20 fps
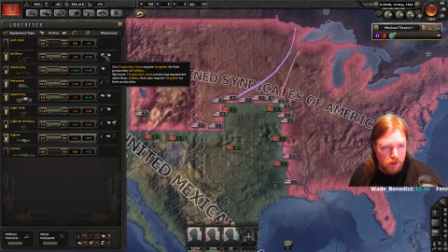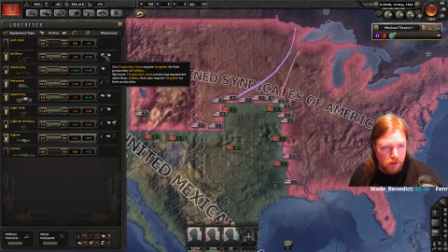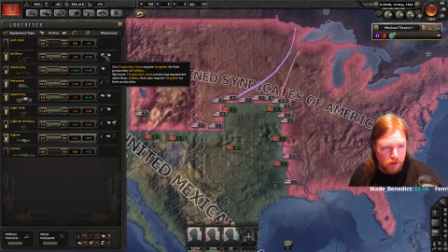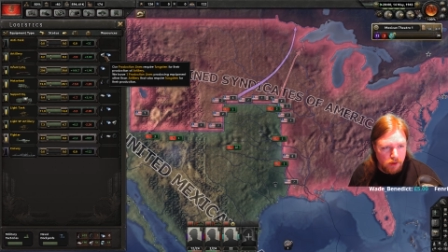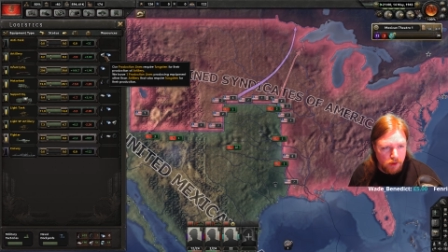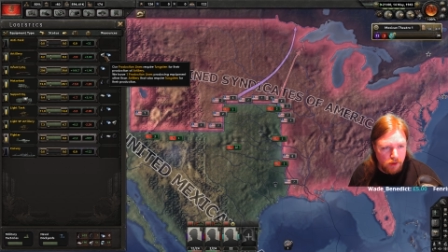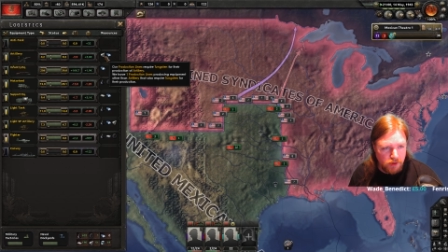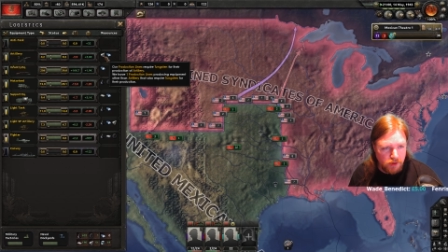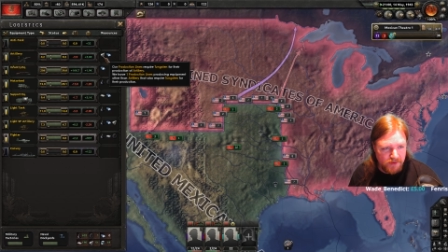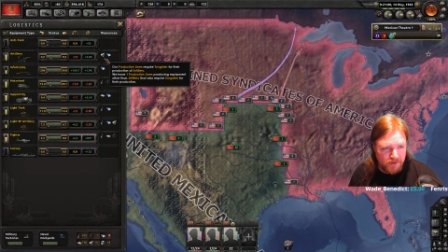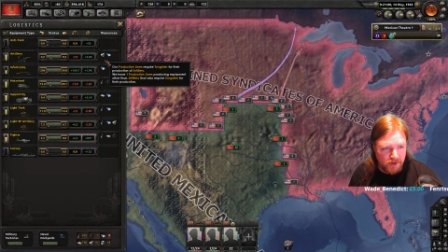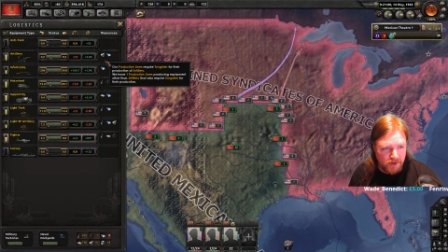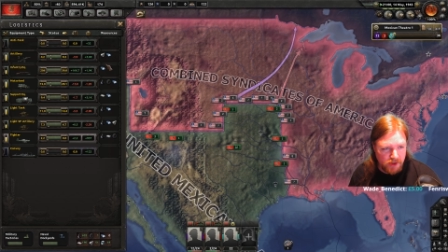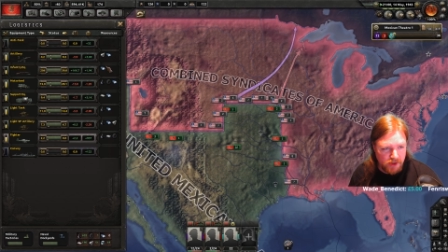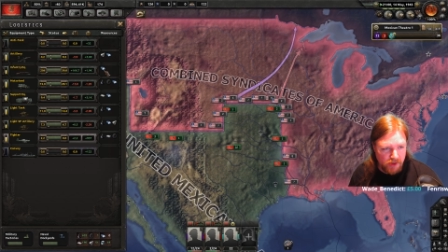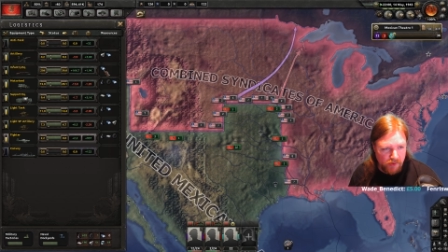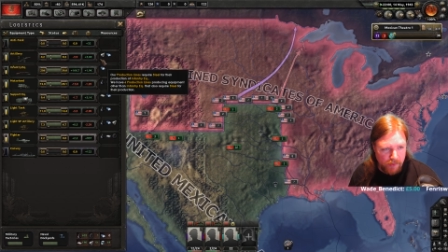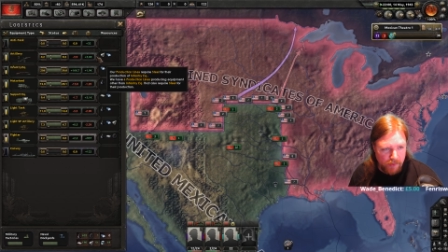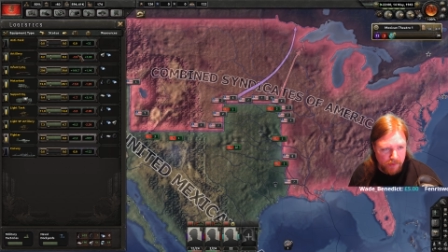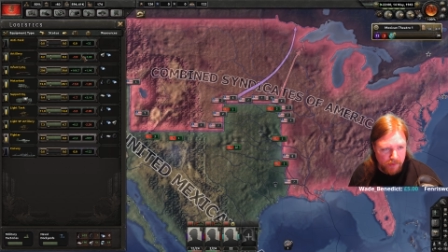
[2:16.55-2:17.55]
Loads of
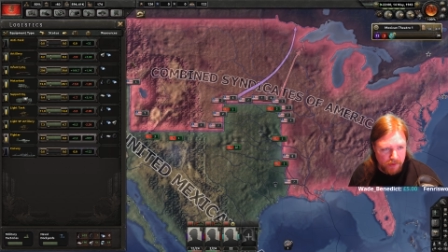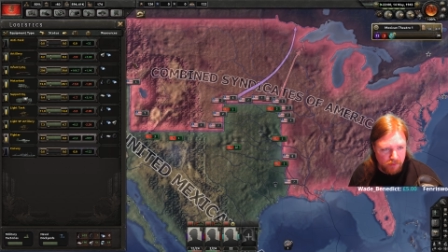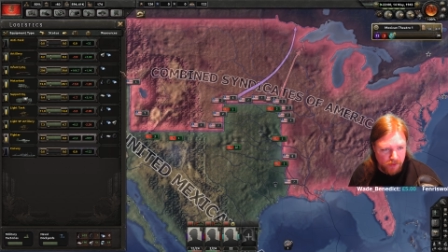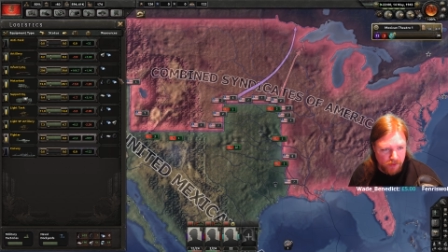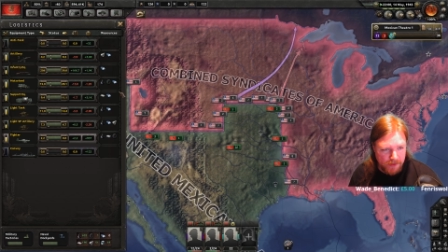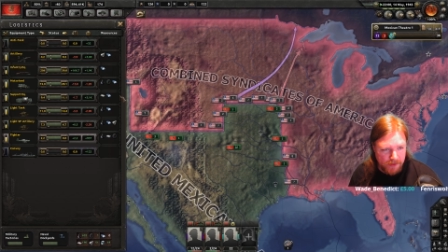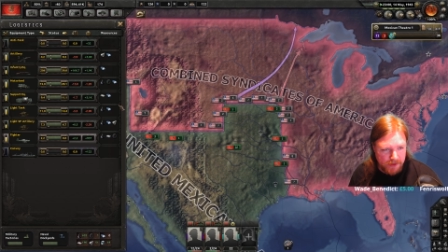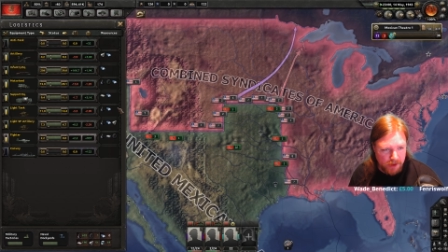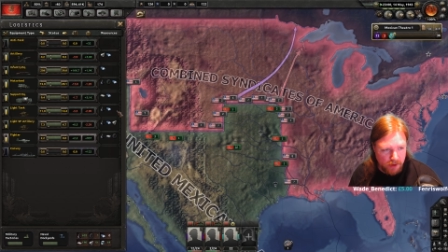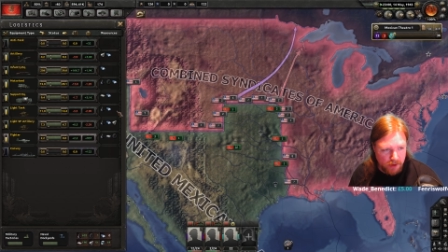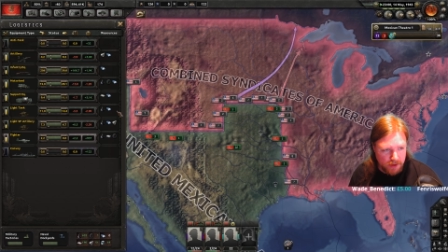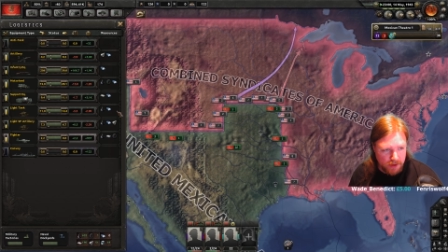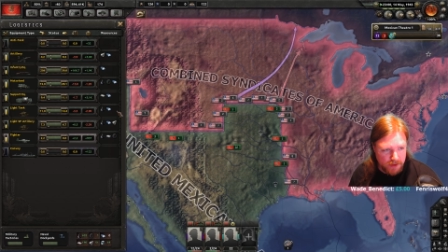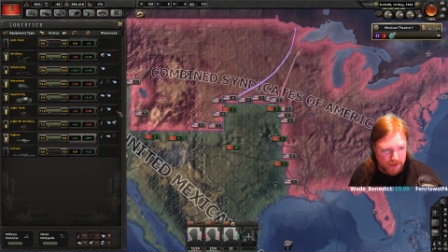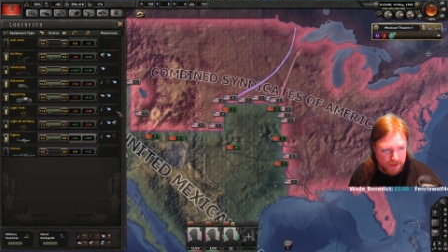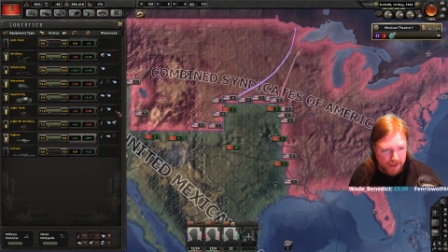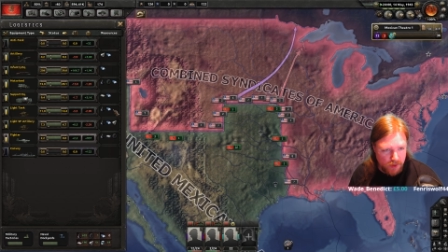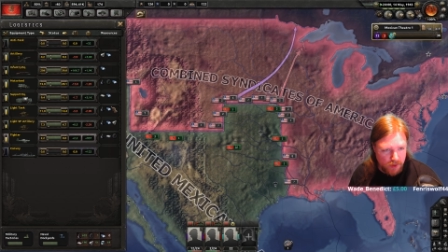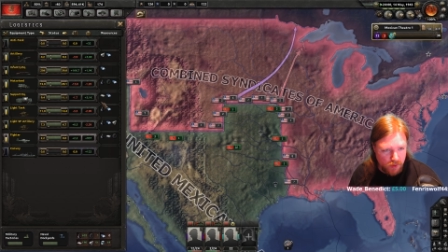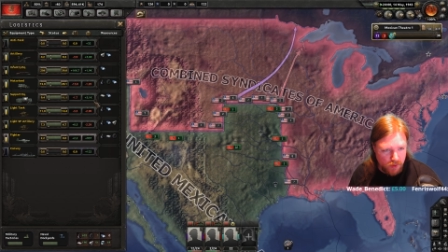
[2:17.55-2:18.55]
artillery. We can probably dial
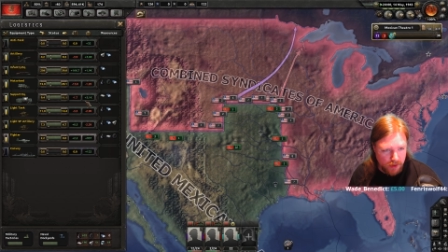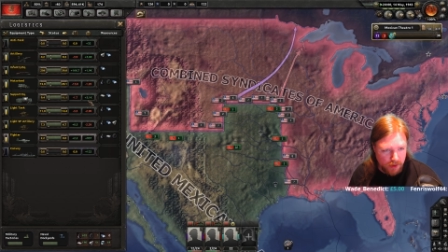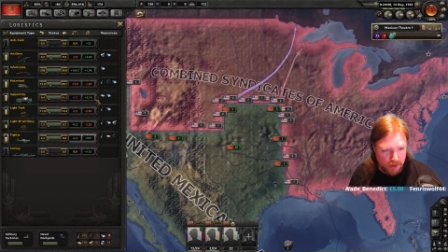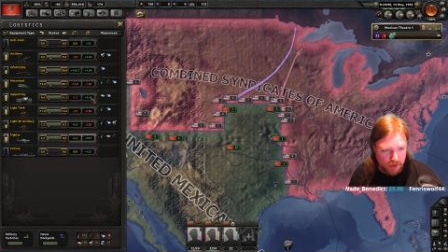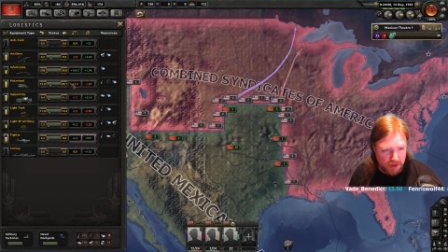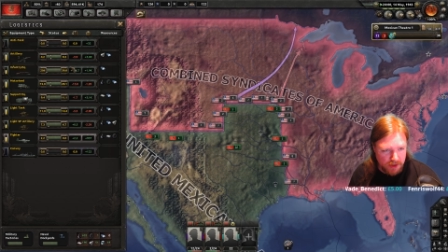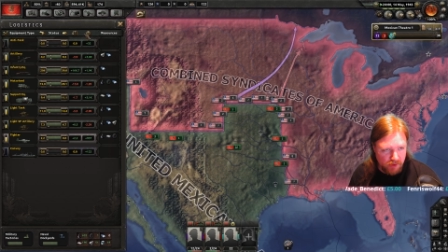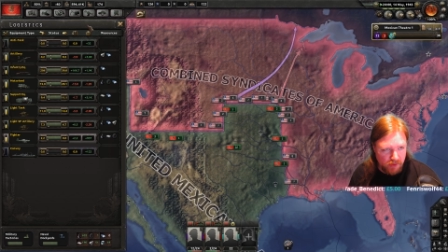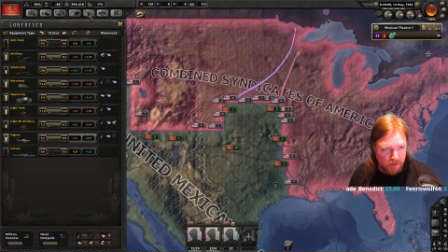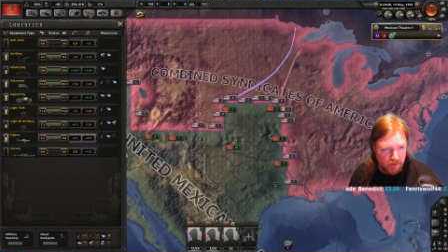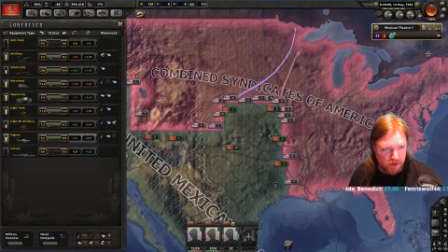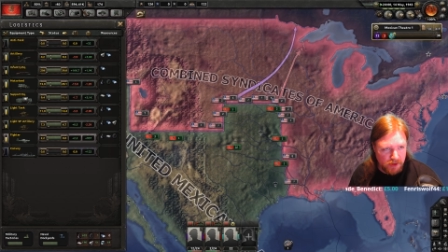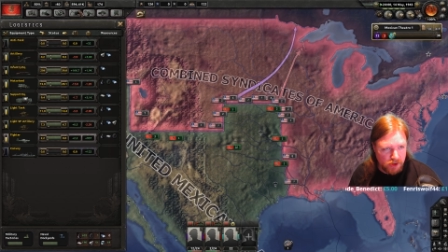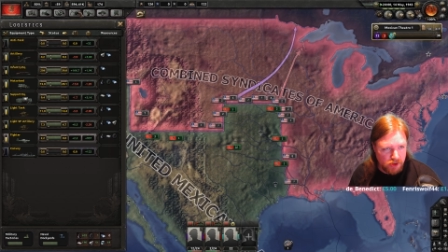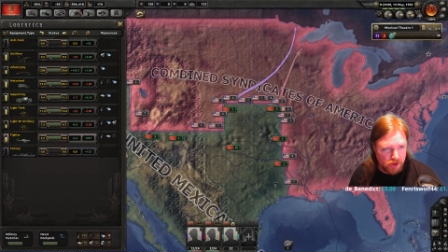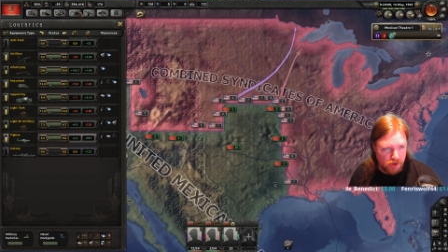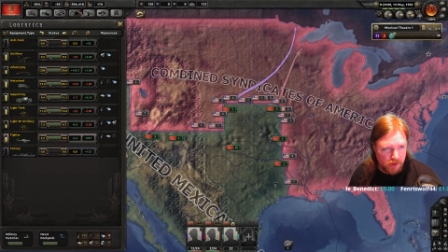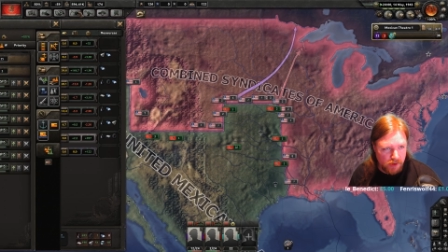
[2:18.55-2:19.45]
down the artillery production.